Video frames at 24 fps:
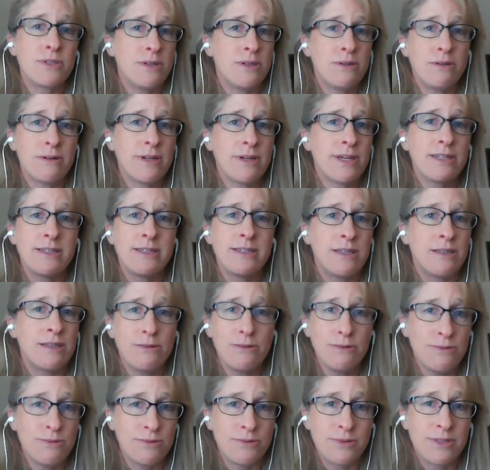you don't get to
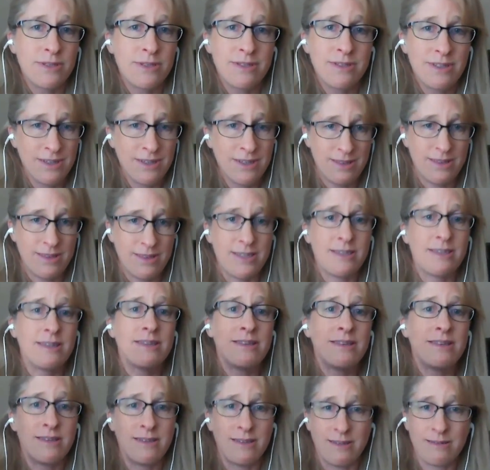use the
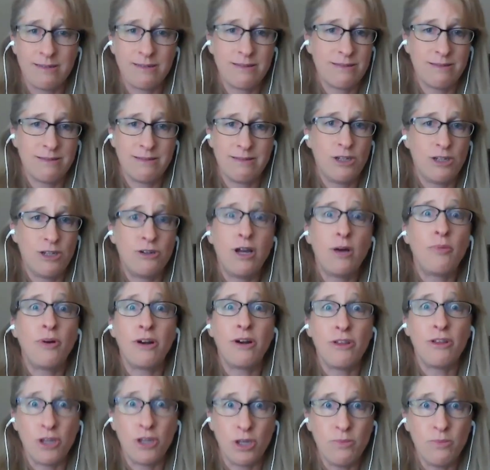the you're not part
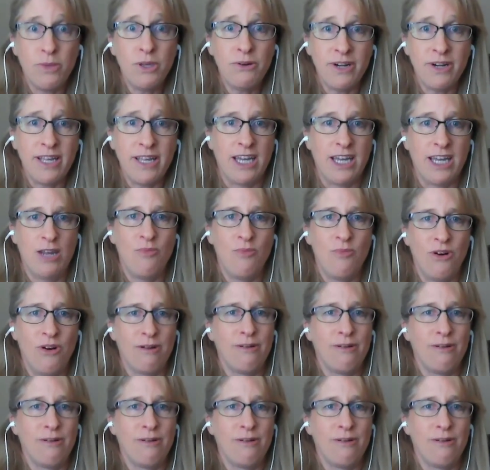of the community anymore,